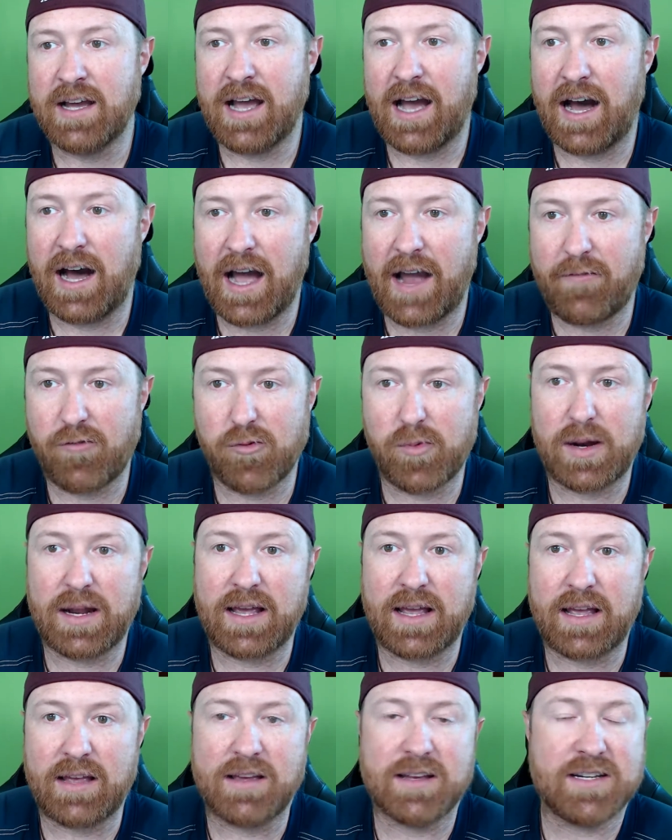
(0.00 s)

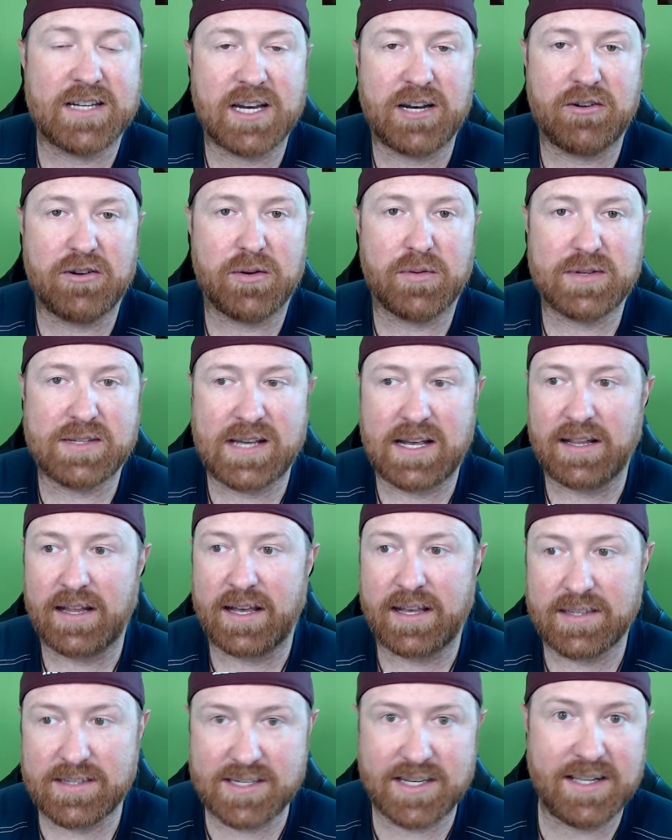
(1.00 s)
Everybody continued to say,
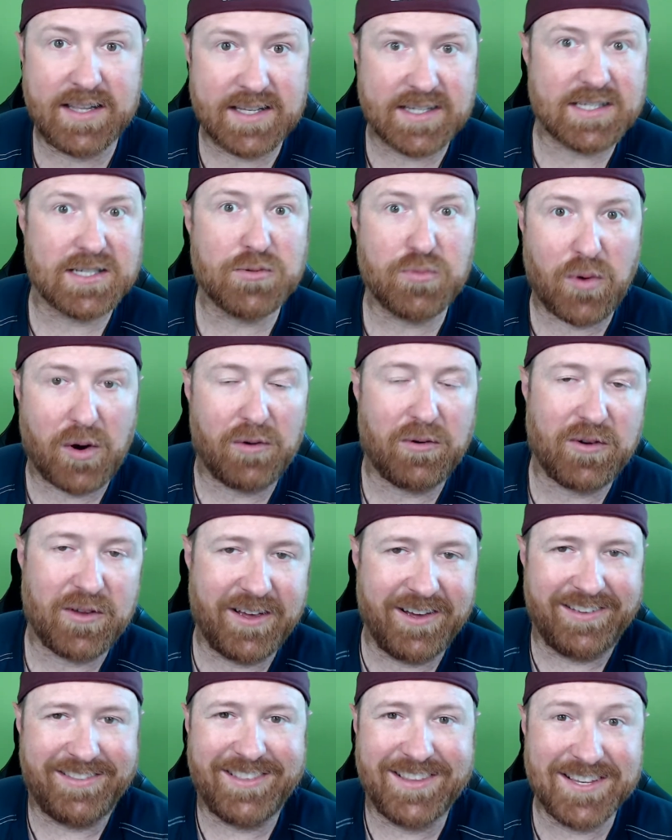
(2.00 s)
like, see, this is
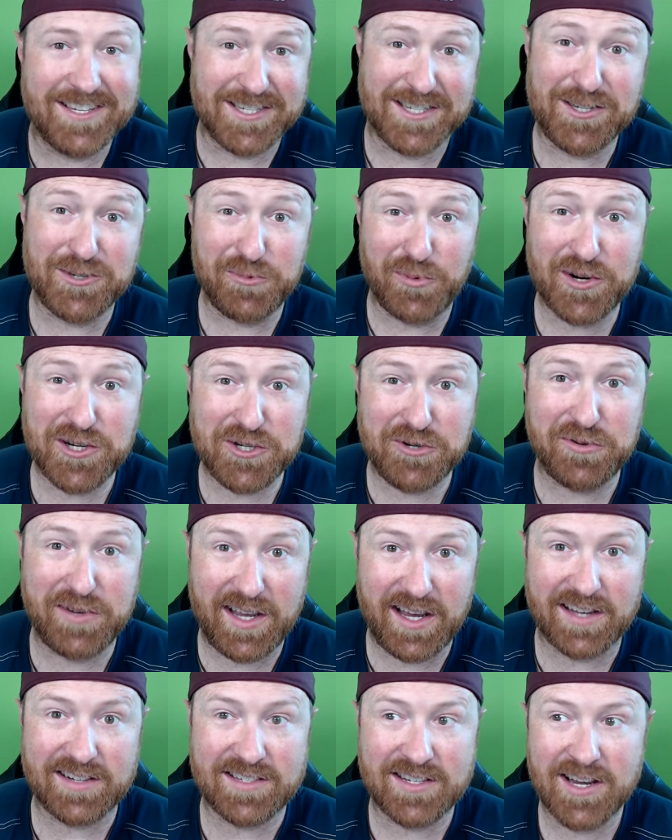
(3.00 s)
what you
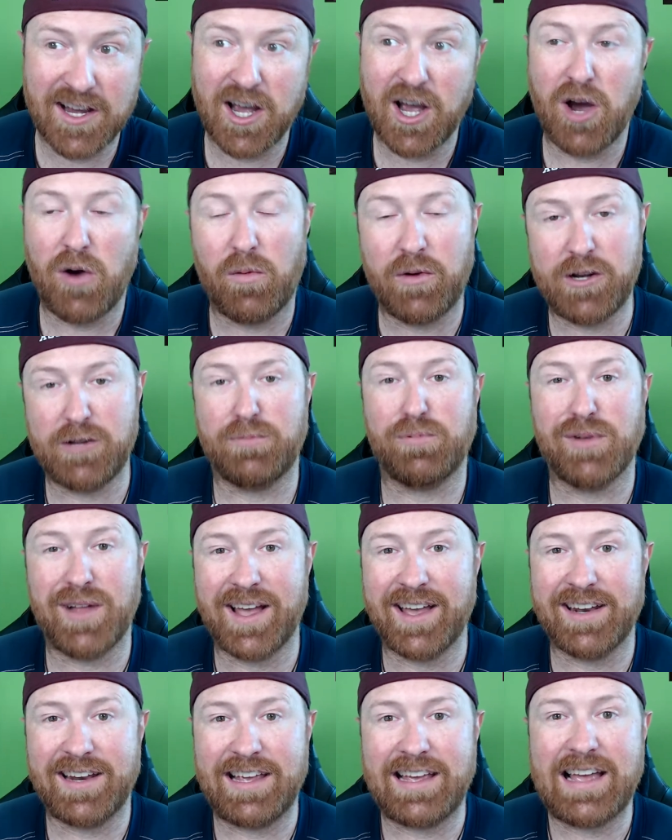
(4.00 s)
get when you
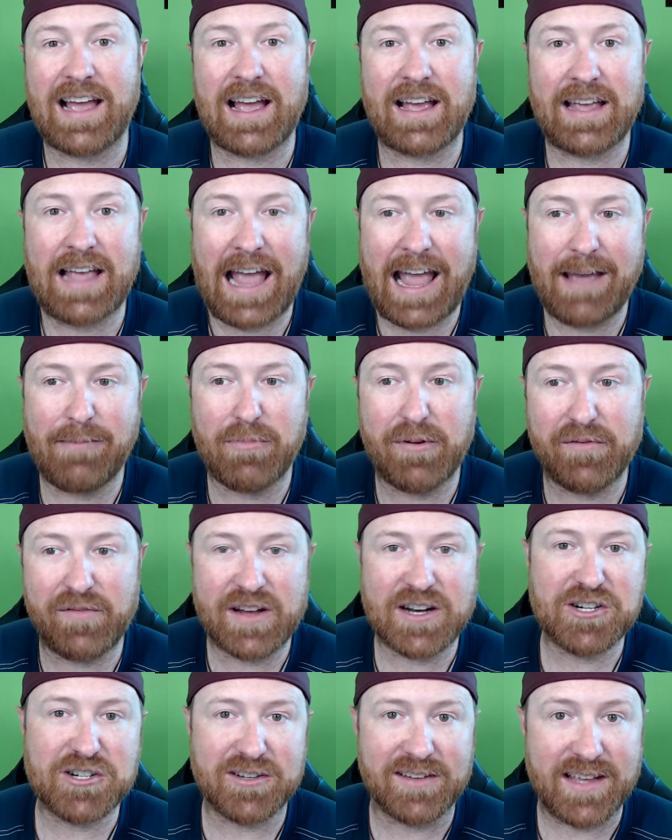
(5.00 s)
play an EA game.
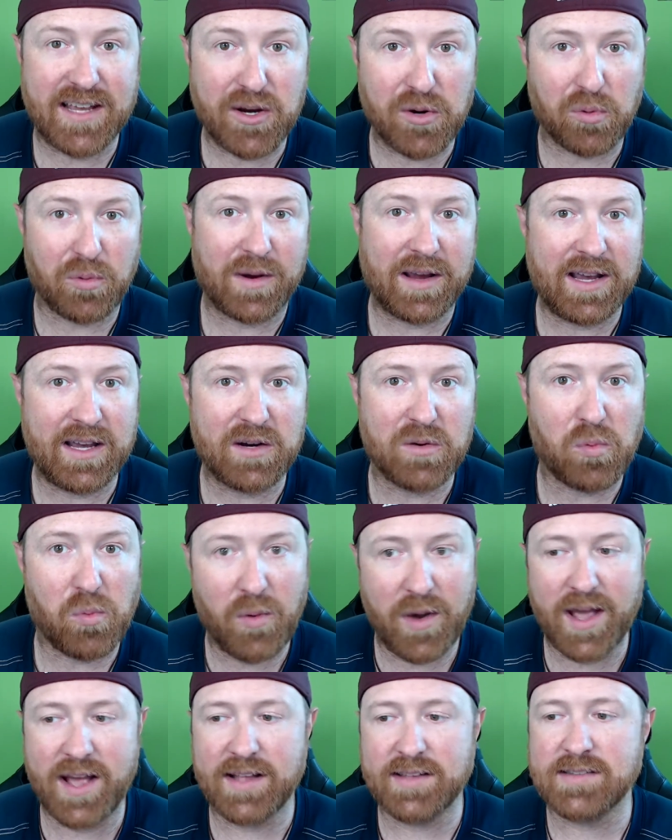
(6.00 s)
Eventually, greed
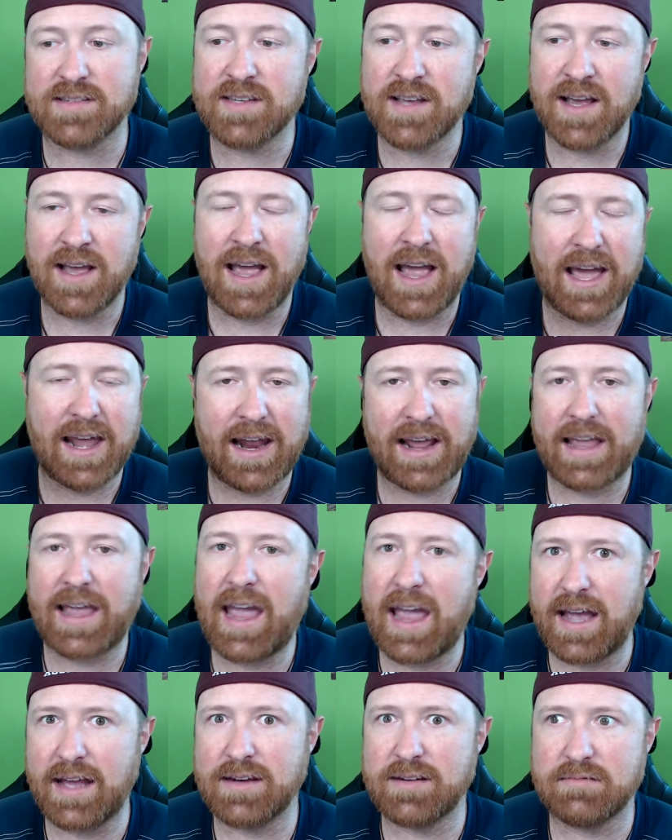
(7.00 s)
wins. And I
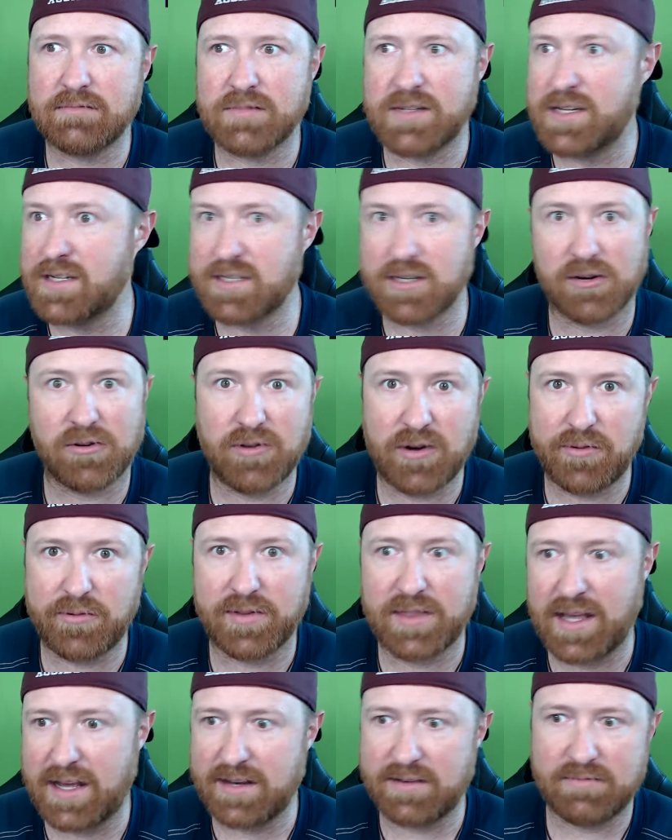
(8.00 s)
can't disagree with
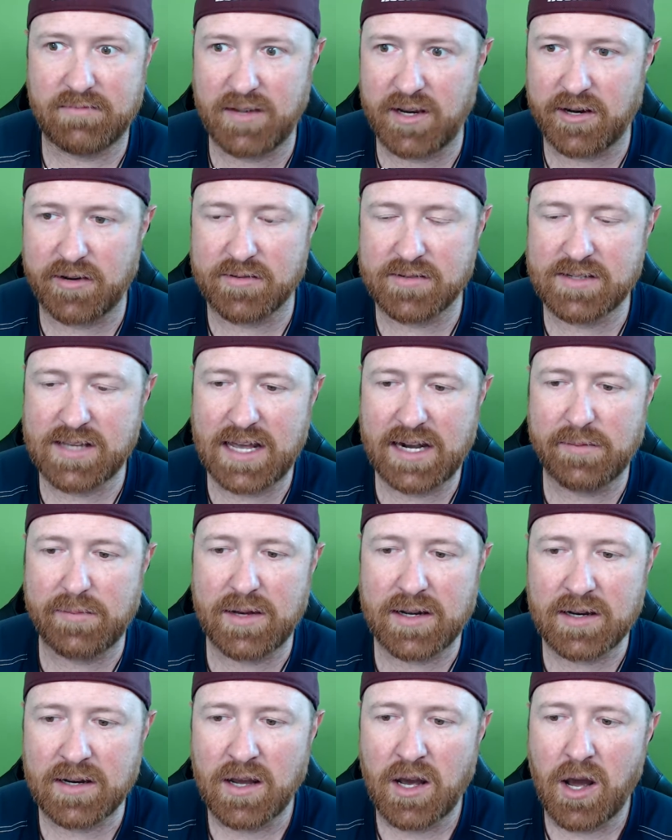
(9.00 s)
that,
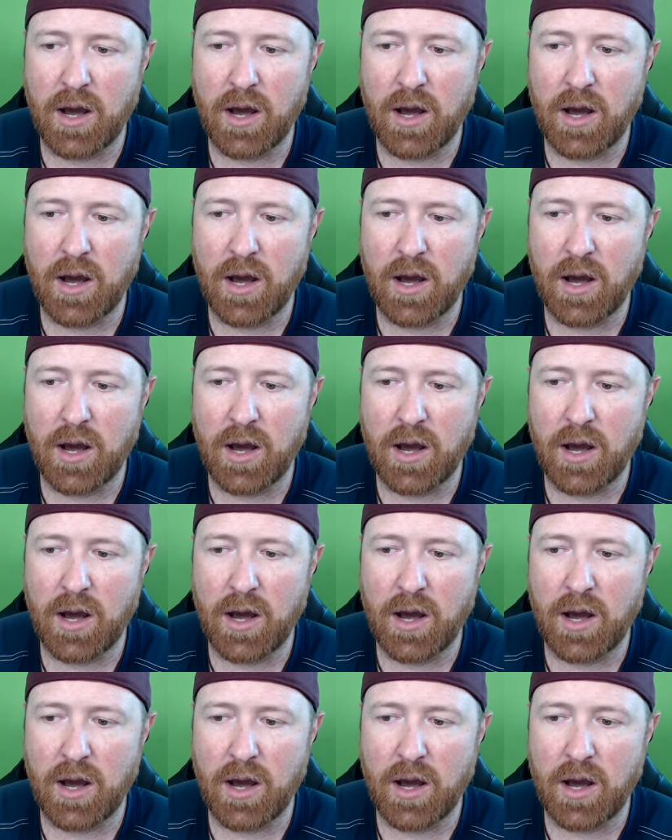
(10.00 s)
sentiment.